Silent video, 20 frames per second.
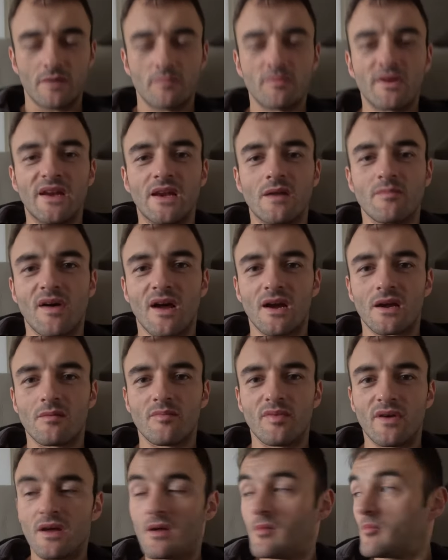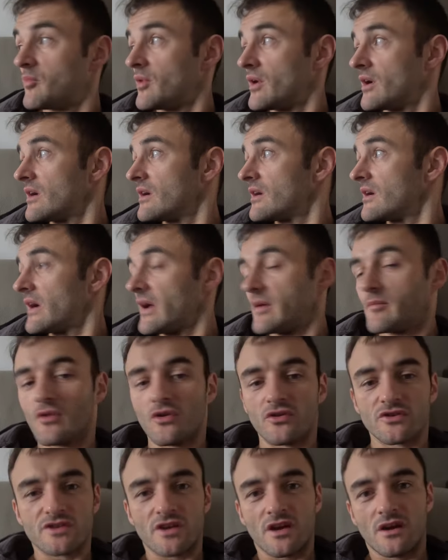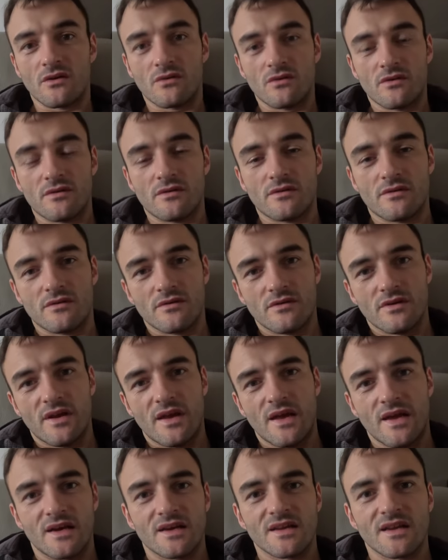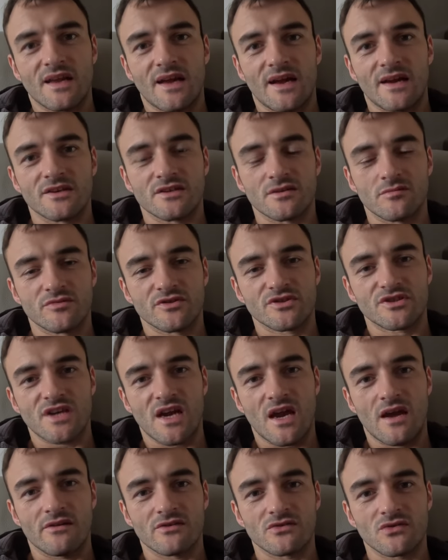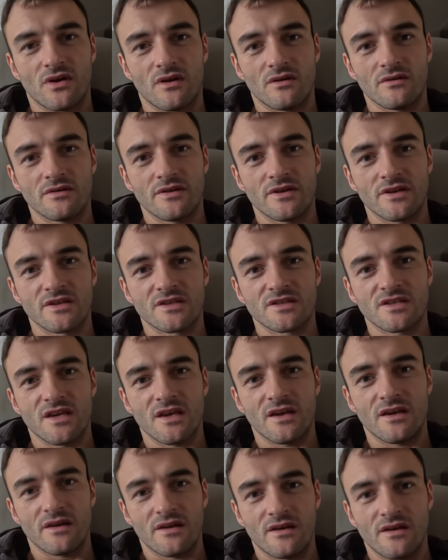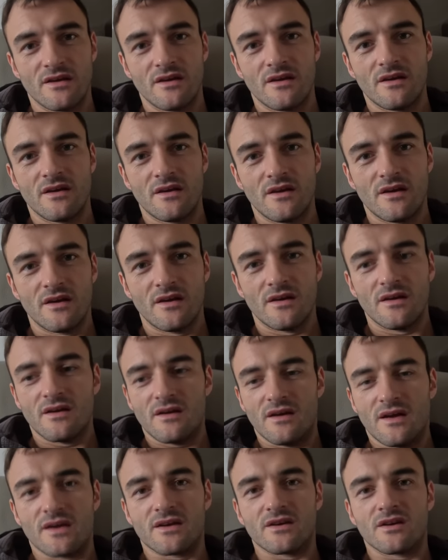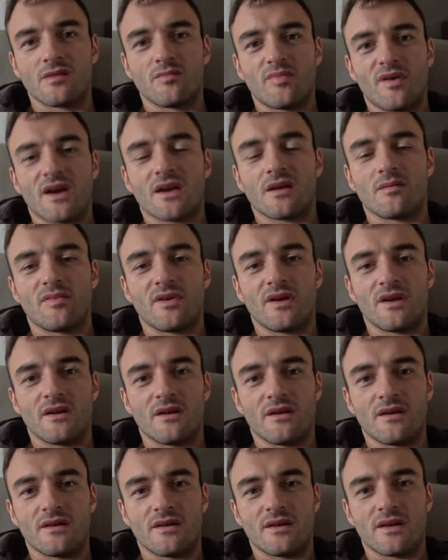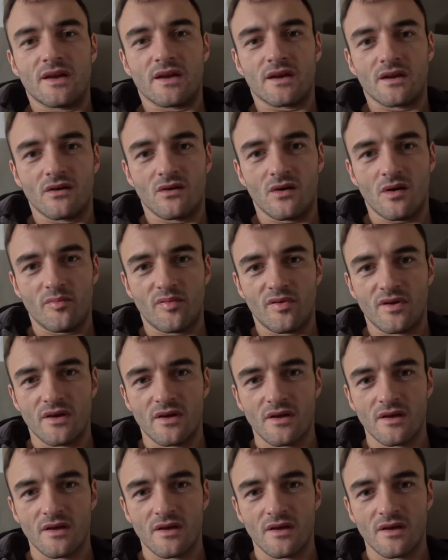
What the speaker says: I'm leaning back a bit, but I'm also inclined on the chair as well. You can see here, I can go back a bit and then go up.